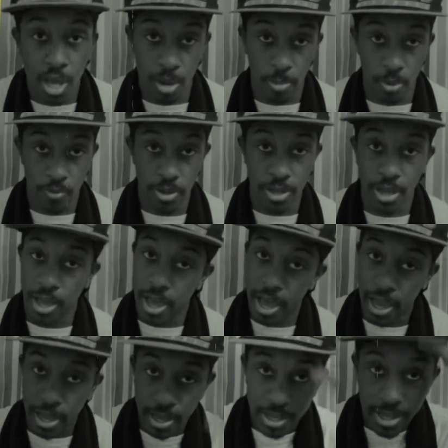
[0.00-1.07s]
I'm over here.
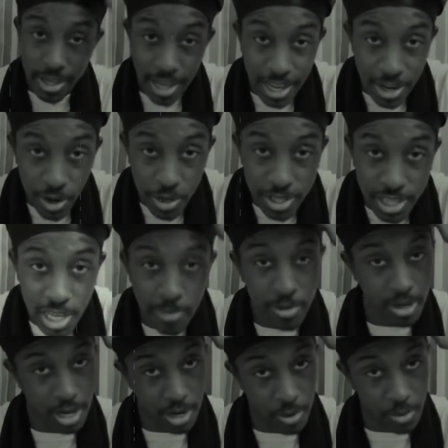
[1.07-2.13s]
Hey, I know you see
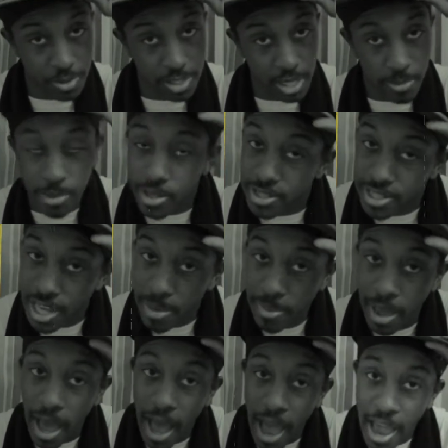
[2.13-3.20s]
me. I know you see me. You see
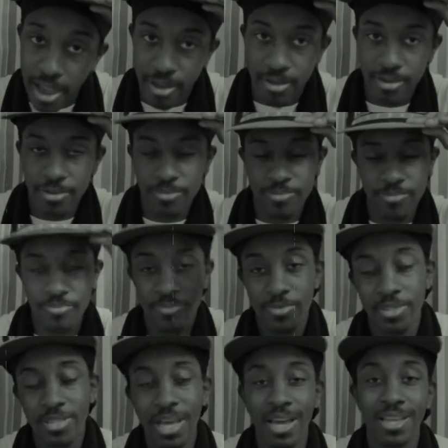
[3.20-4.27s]
me? Hey.
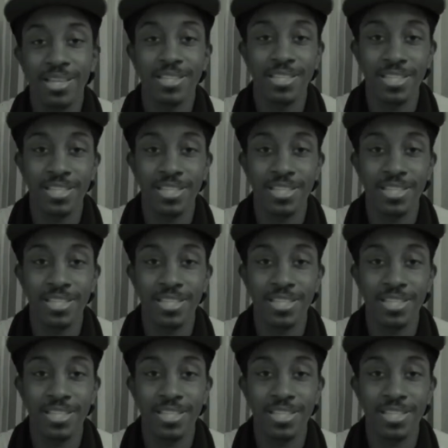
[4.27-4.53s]
Not